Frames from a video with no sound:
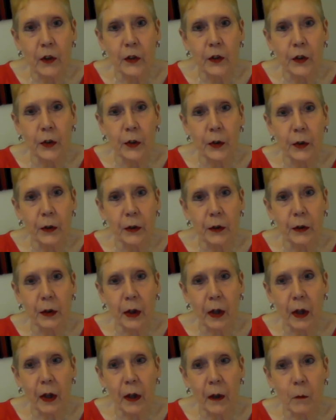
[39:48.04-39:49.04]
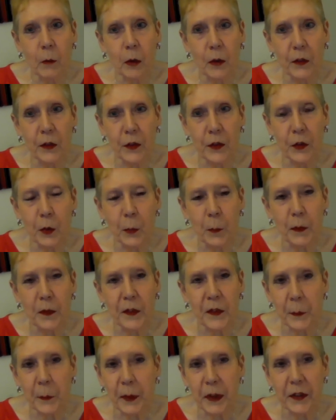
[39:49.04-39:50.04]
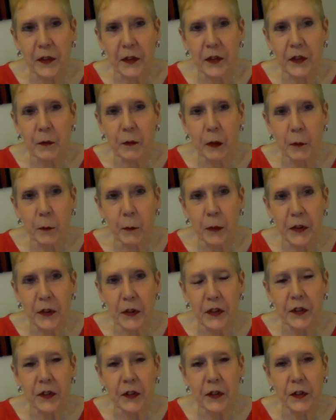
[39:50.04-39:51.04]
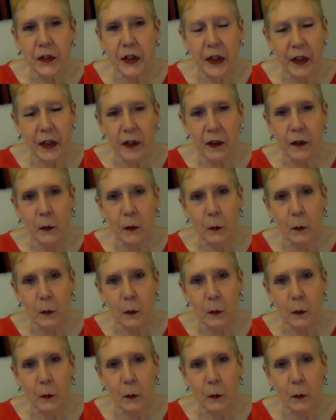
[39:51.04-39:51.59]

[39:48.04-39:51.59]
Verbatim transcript: Do you, what's your perspective of Britain today in